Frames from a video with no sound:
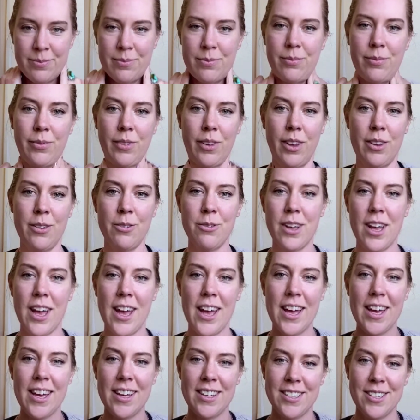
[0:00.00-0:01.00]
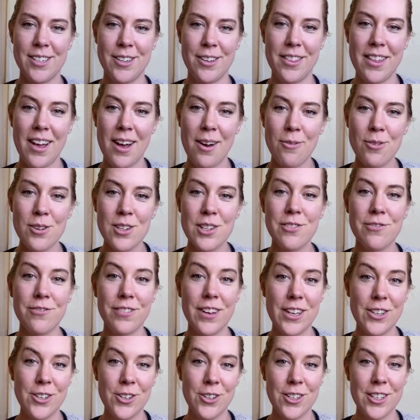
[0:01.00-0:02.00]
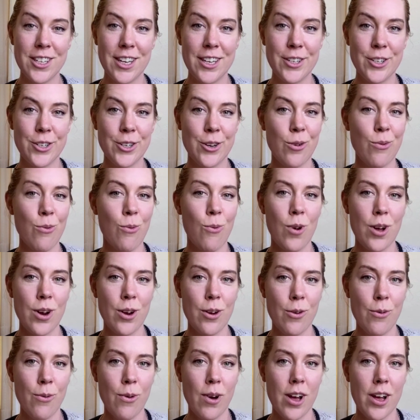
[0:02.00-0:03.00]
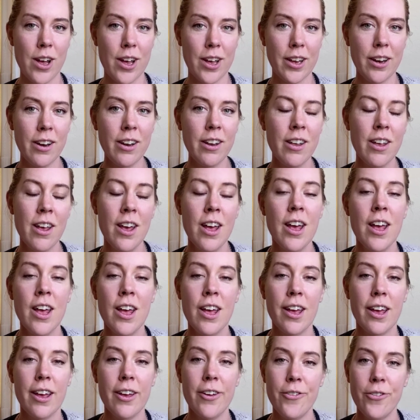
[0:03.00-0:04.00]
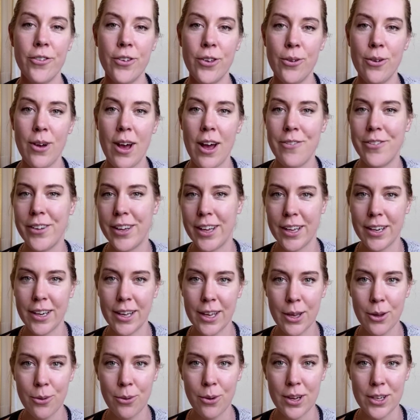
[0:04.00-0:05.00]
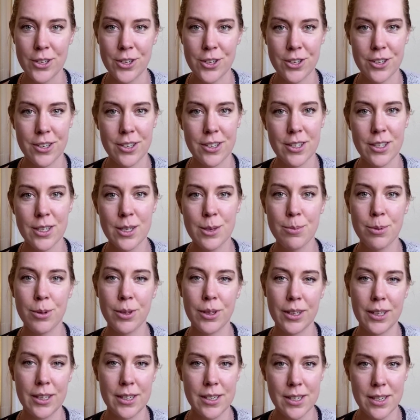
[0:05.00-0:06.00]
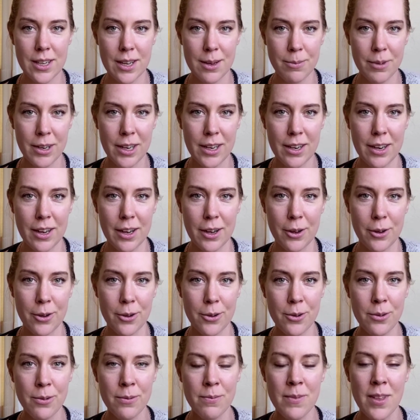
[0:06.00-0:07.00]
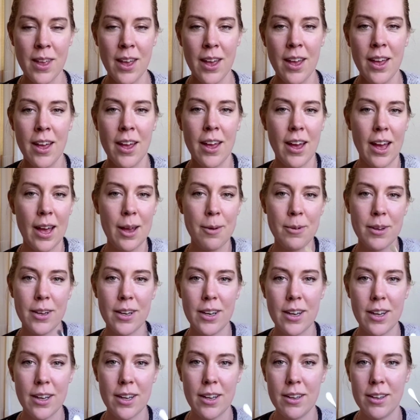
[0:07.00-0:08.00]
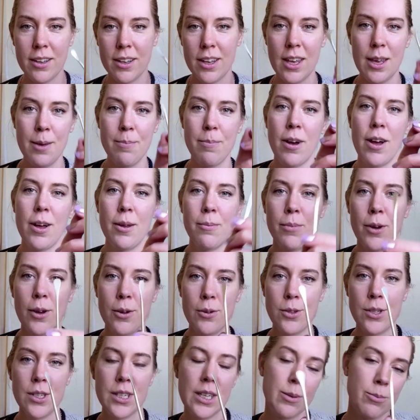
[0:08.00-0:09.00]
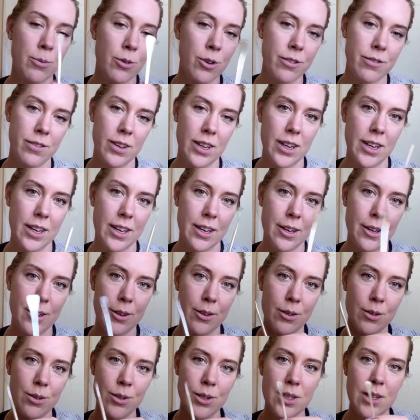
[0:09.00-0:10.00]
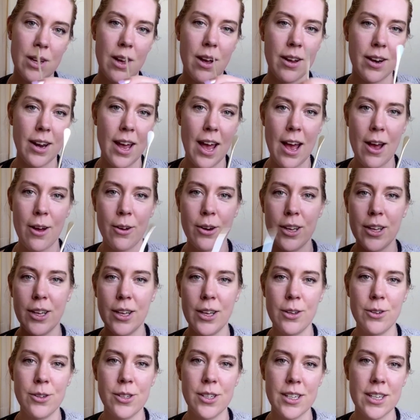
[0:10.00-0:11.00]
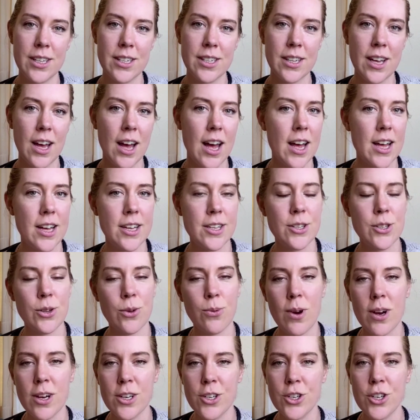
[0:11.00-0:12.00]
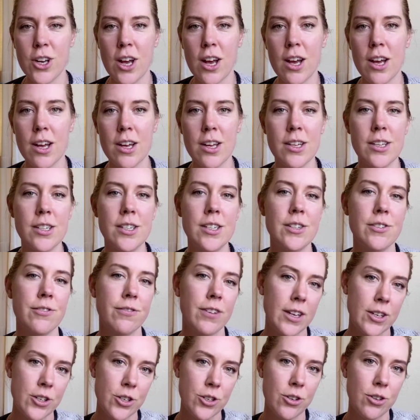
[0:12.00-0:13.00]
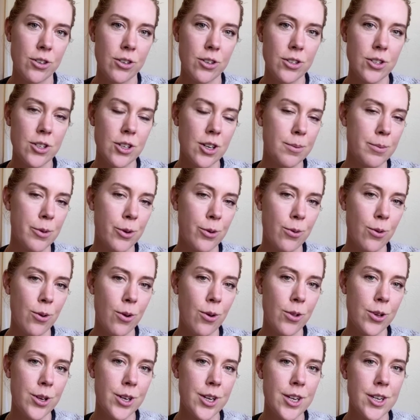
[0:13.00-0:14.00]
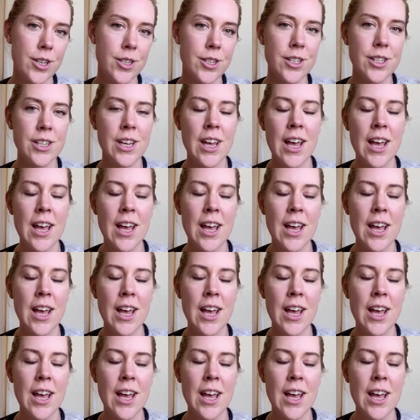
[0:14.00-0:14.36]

Okay, so that was Facial Tation 101. If you have any questions, please let me know. I'm going to keep on posting more videos on how to use these guys, gua shas, facial derma rollers,